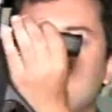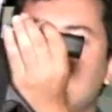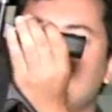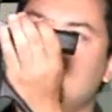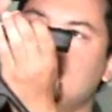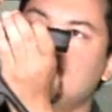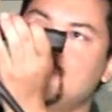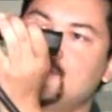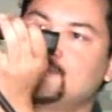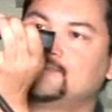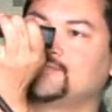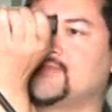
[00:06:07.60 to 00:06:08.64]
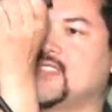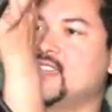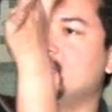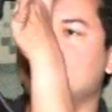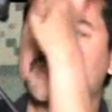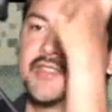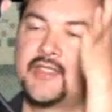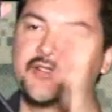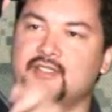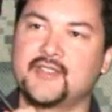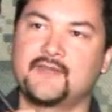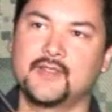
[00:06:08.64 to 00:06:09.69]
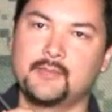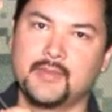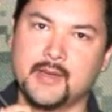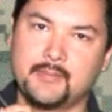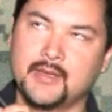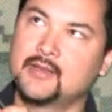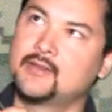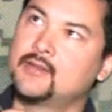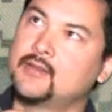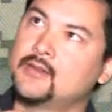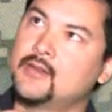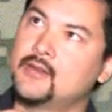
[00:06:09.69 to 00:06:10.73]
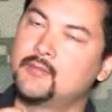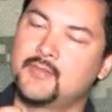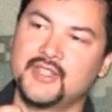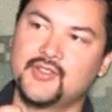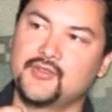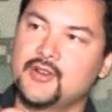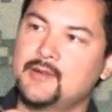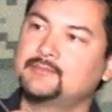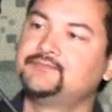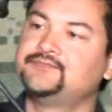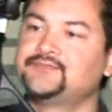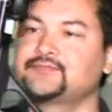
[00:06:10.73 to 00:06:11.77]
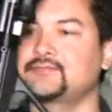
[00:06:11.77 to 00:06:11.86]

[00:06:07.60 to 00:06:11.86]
things to show you is there's a flip up pistol grip.